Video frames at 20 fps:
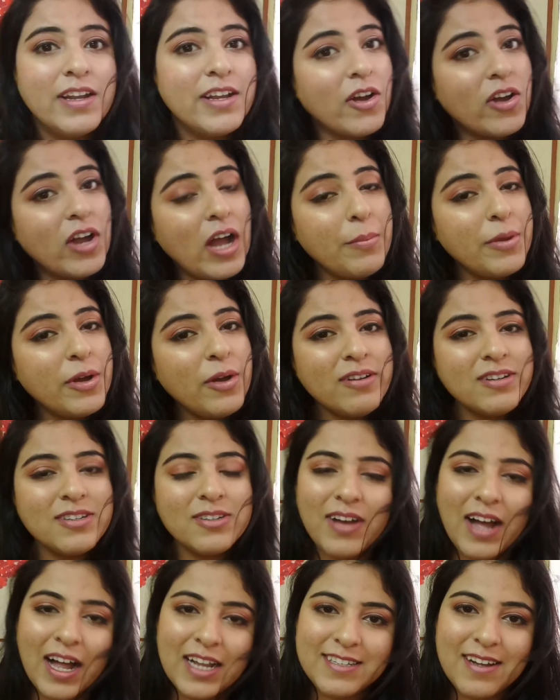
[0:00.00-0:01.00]
Now coming on
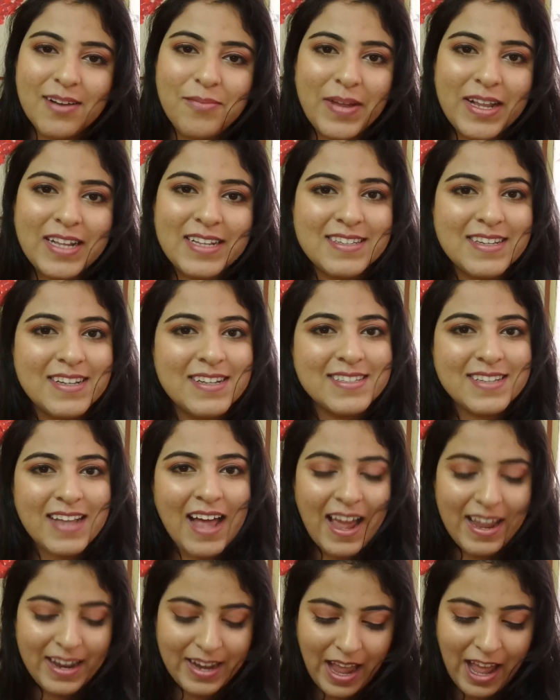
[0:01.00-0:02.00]
to Kajal pencils,
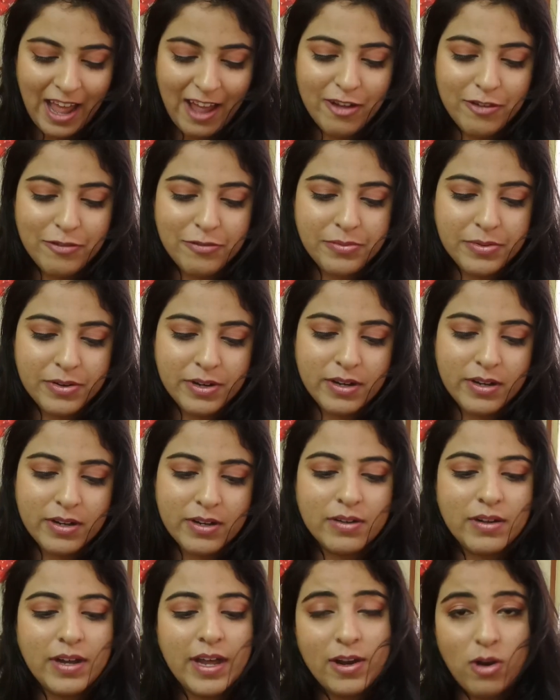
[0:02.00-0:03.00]
I have
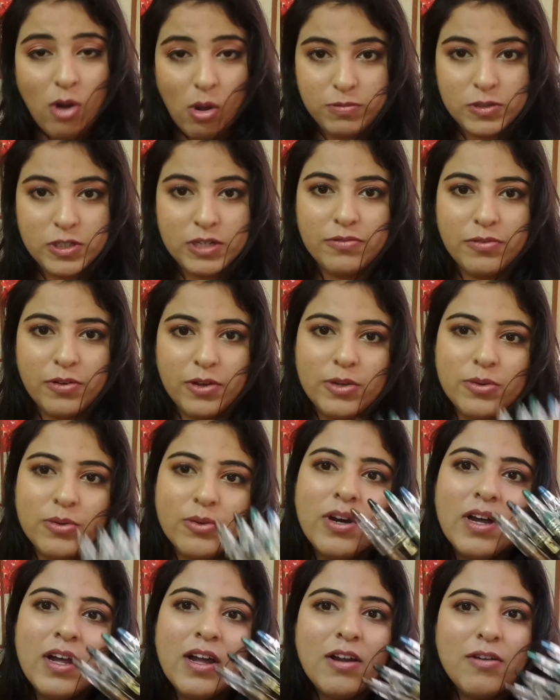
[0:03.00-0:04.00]
an option for
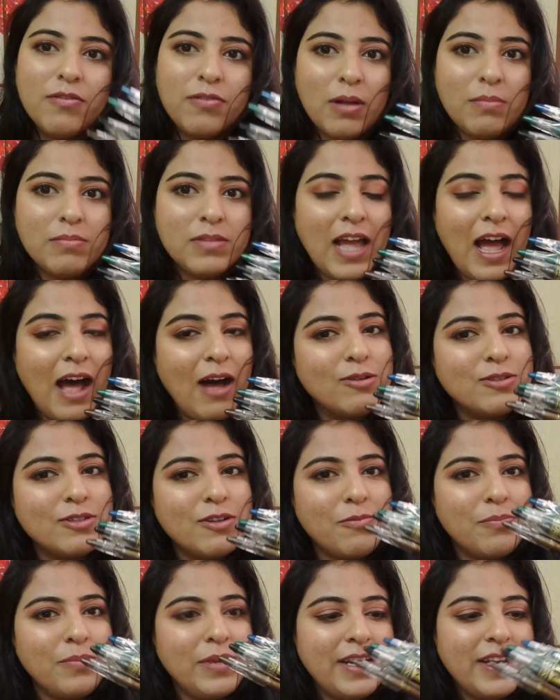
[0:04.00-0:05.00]
you from the house
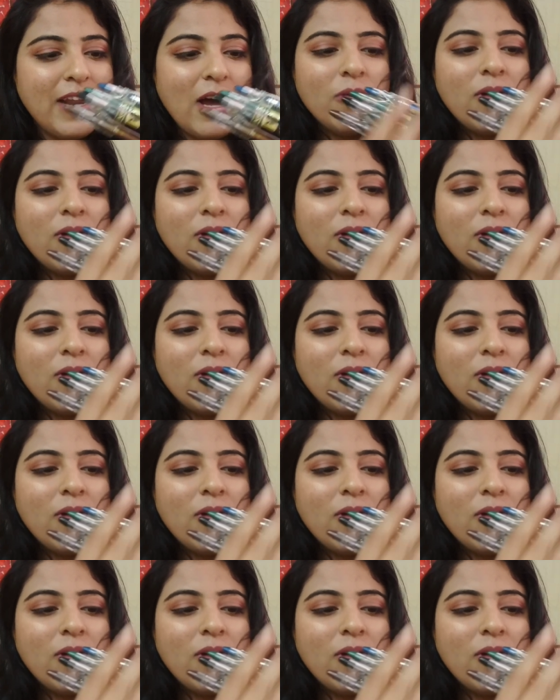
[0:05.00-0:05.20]
of Me